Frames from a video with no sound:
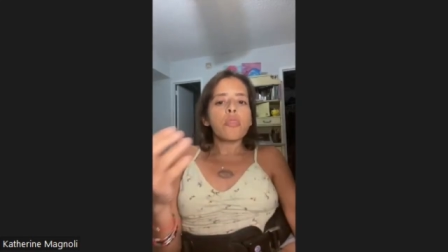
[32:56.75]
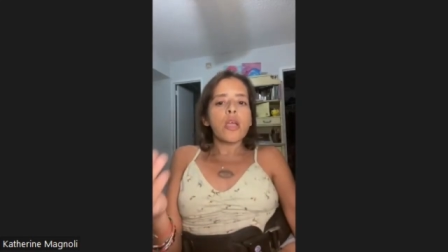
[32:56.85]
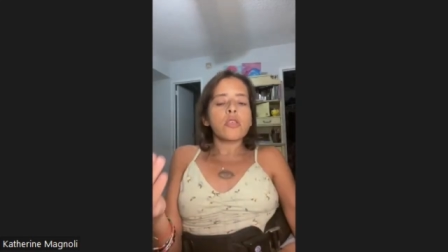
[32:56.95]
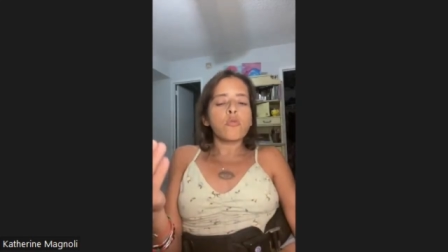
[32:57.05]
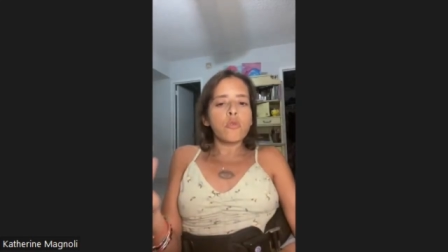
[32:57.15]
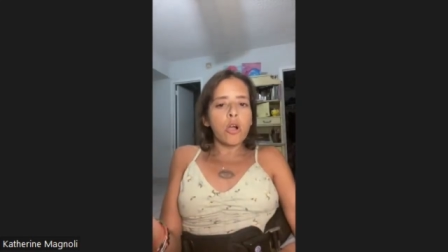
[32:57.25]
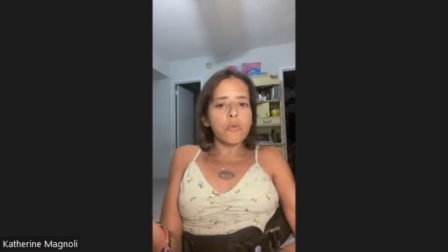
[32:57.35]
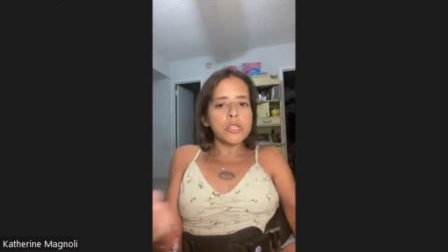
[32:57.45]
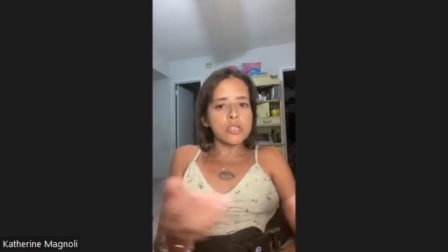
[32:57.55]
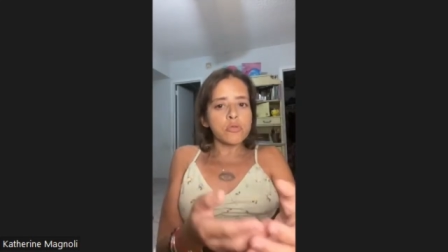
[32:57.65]
that you
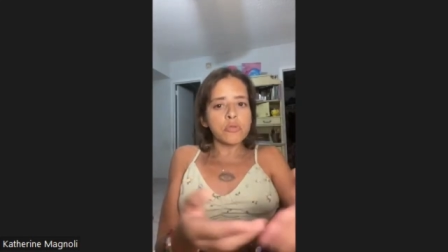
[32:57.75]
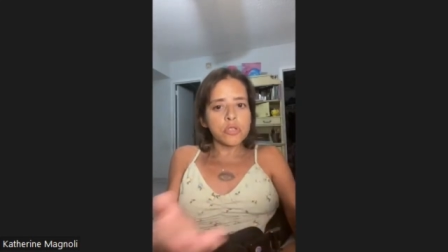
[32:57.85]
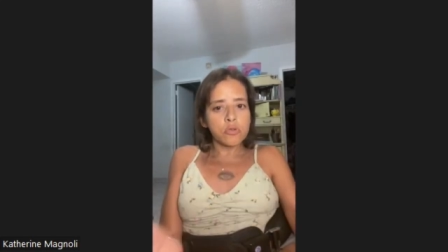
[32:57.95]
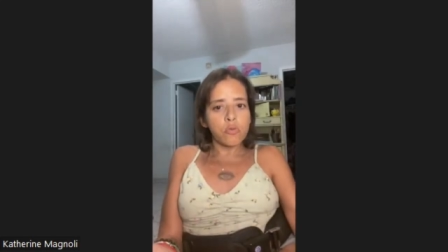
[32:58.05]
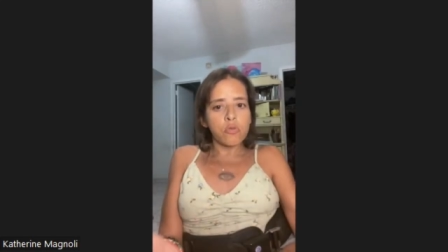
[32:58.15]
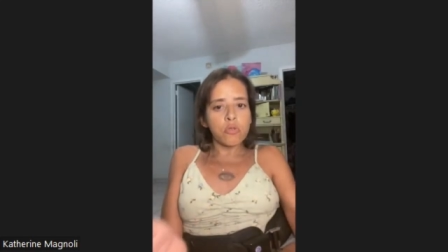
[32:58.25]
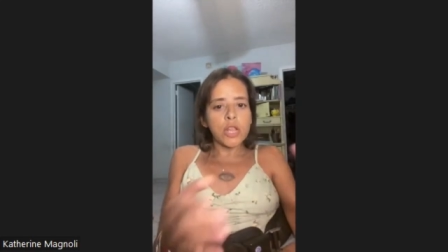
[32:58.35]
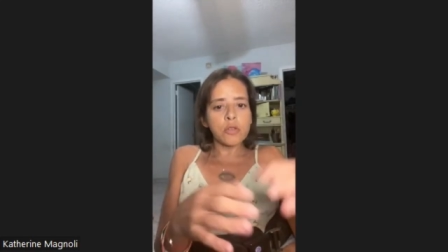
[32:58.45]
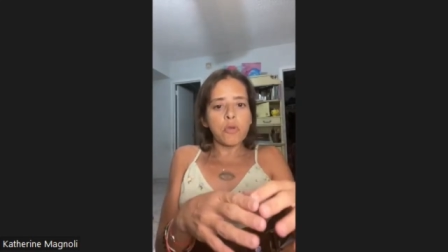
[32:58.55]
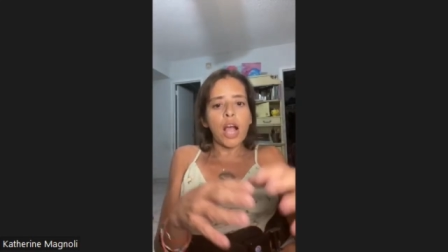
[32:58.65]
go into a school
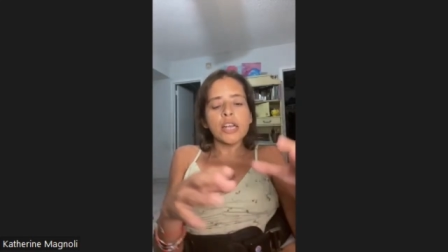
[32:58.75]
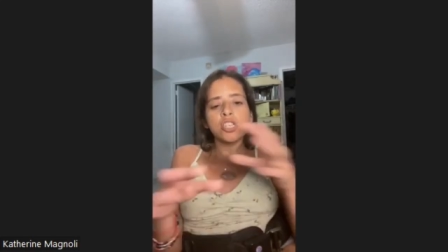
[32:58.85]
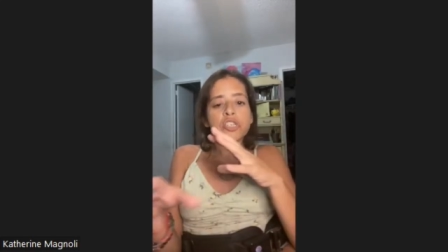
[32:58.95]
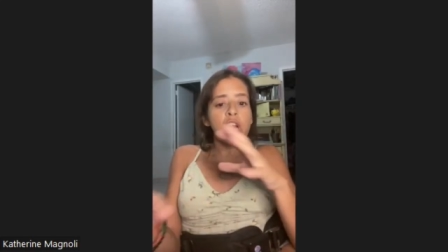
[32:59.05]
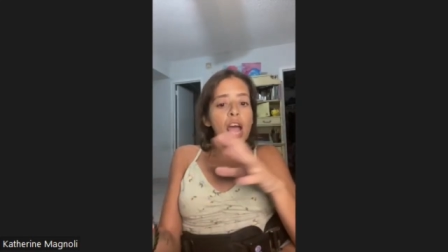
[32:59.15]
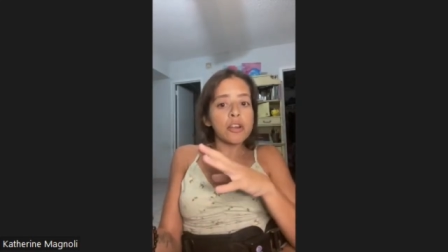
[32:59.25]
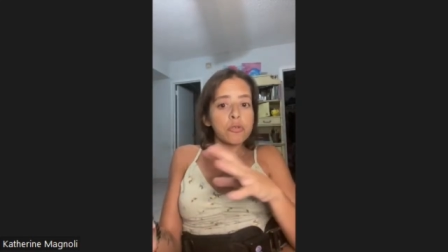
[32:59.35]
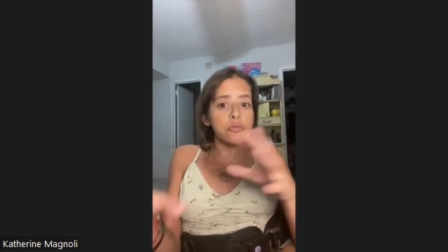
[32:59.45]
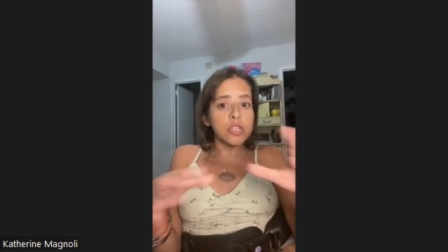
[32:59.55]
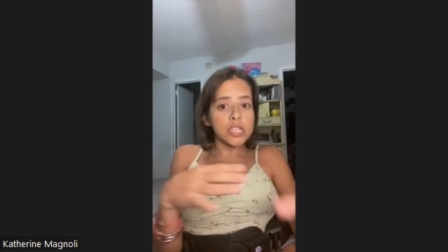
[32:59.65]
and you kind of
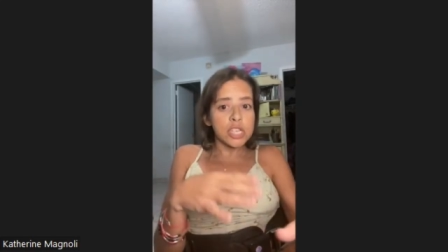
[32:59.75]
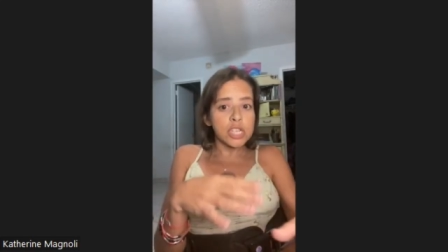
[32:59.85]
shadow the